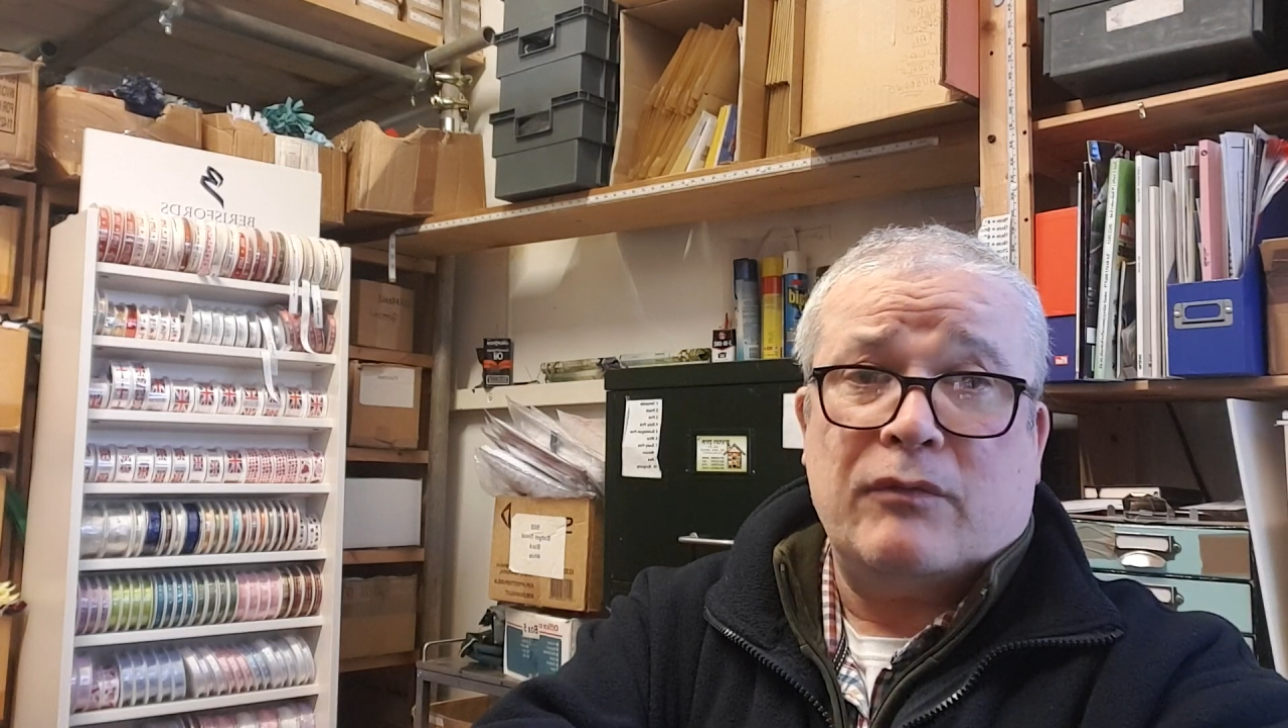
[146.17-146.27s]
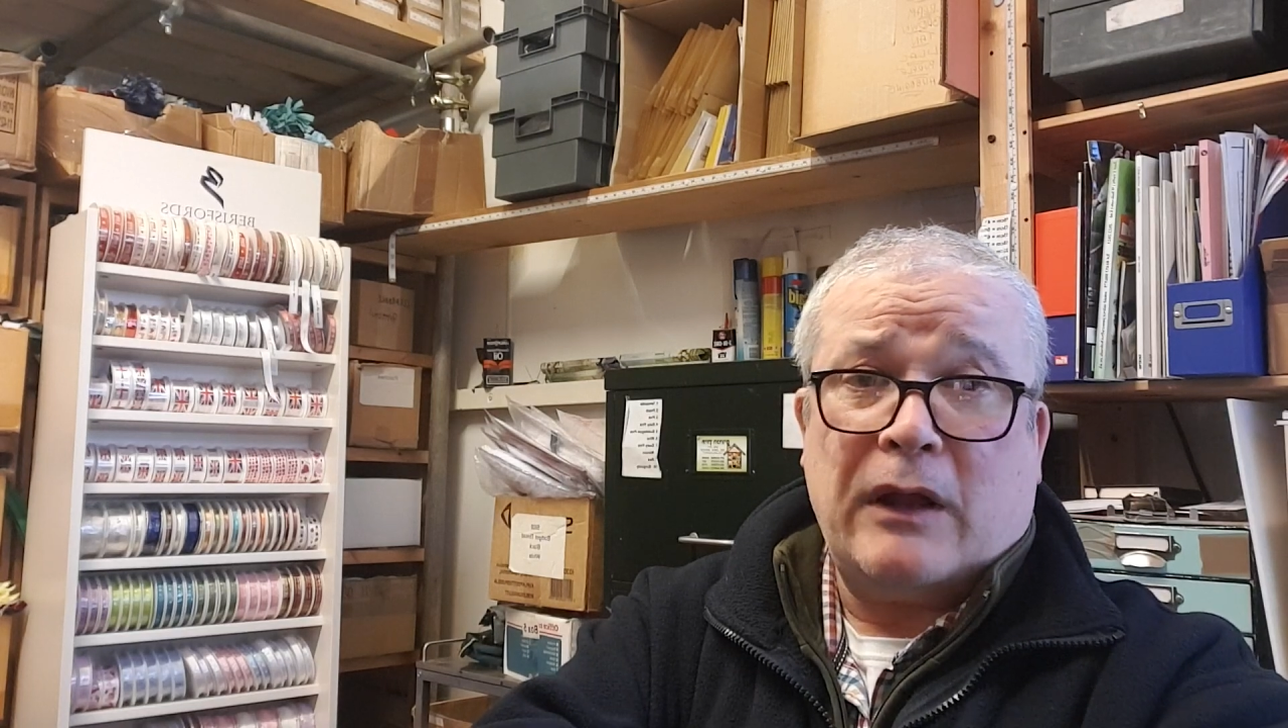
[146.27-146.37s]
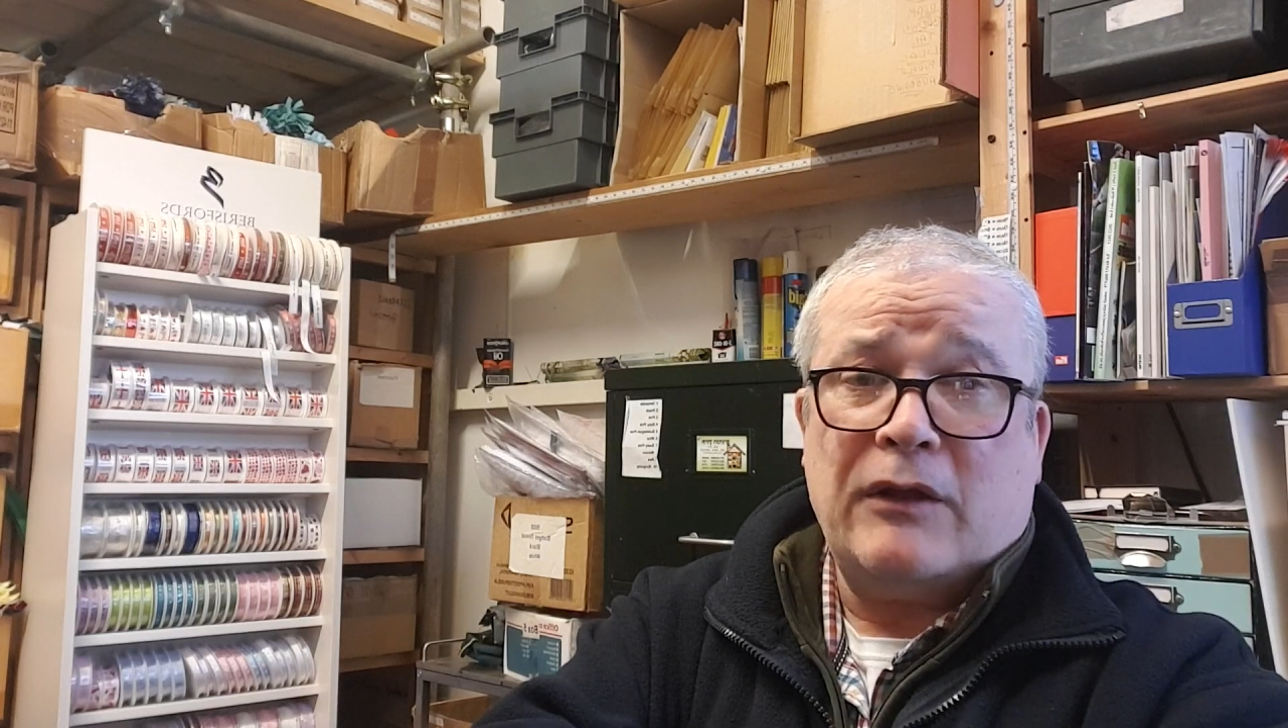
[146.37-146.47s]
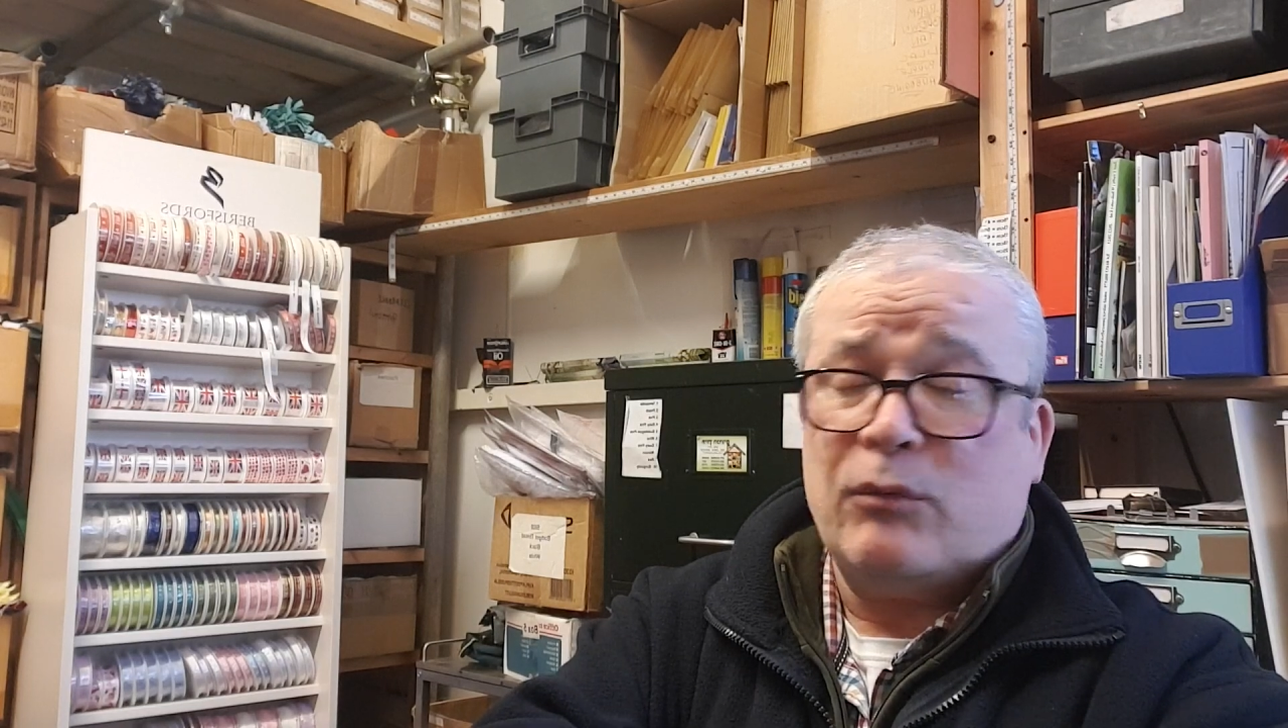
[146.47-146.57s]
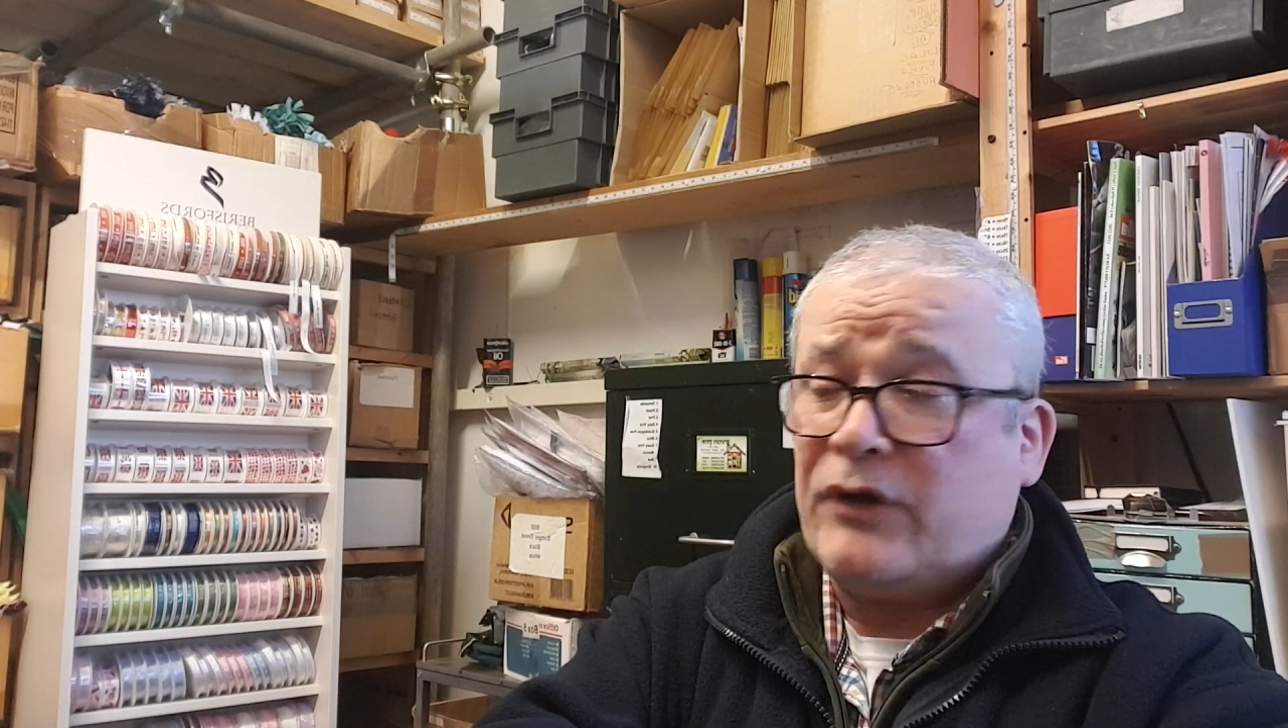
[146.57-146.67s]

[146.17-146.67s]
That